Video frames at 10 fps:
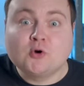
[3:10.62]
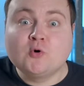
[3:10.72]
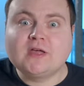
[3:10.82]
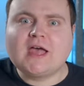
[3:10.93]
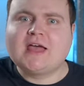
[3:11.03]
and
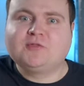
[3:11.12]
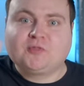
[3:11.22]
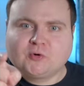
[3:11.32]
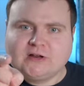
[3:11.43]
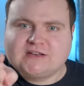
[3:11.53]
Ouya had
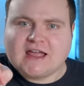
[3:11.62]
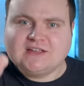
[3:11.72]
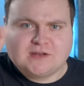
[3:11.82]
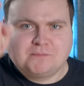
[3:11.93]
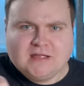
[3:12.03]
30
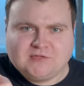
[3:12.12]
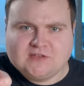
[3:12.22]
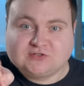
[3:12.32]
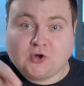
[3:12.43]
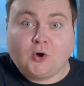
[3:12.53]
days to meet
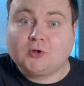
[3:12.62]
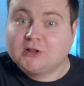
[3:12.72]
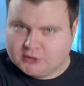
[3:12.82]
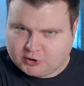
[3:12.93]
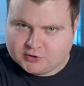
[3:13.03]
this
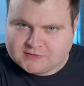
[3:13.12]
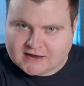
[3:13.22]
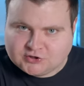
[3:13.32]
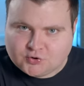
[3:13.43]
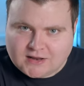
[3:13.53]
goal. Could
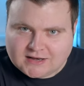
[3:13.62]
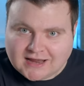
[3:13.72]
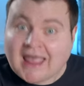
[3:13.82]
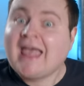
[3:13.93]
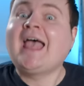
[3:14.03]
they do it?
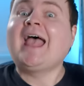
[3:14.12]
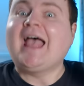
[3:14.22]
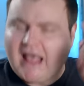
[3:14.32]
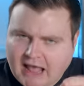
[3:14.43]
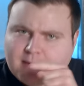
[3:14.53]

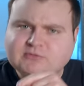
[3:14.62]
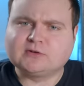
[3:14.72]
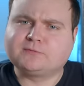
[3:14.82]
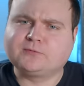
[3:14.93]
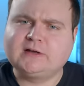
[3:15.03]

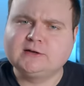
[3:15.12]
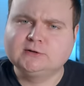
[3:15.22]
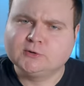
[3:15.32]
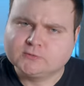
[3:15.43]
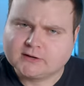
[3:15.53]
abso
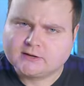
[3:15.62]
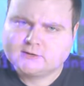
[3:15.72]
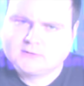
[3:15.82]
freaking lootly.